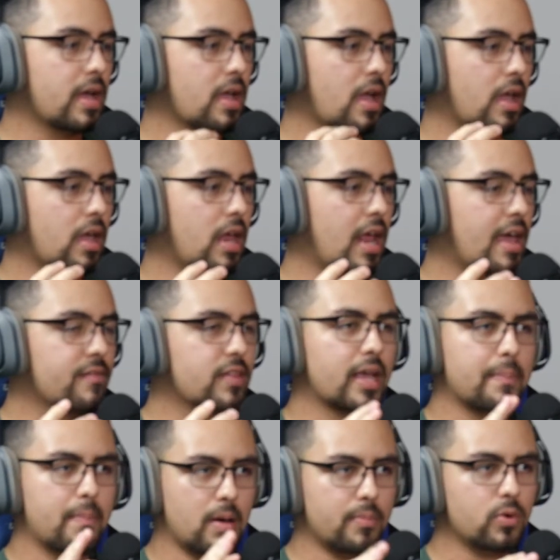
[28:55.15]
I kind of have
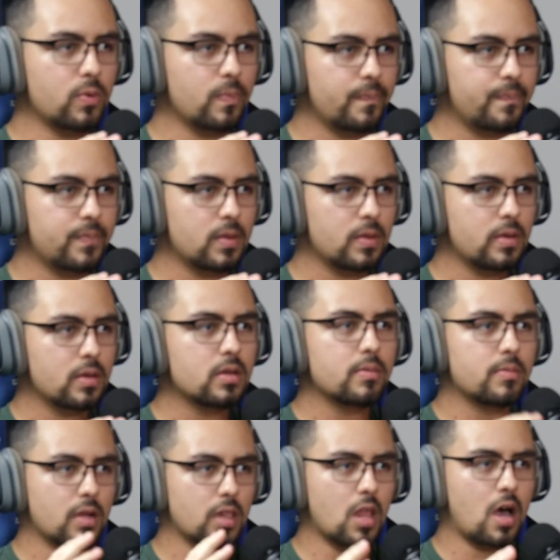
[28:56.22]
like mumble
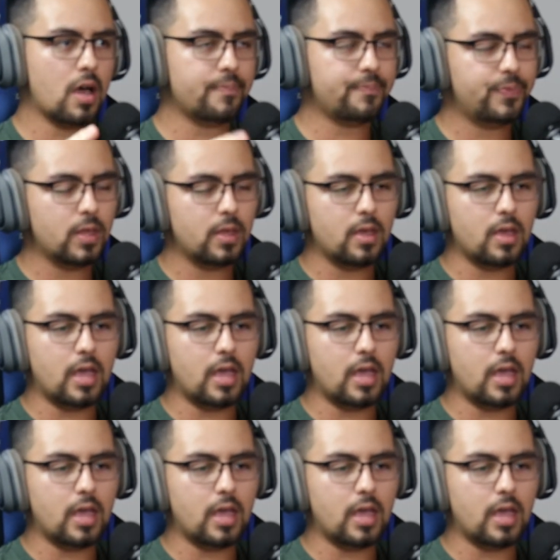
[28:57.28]
a lot,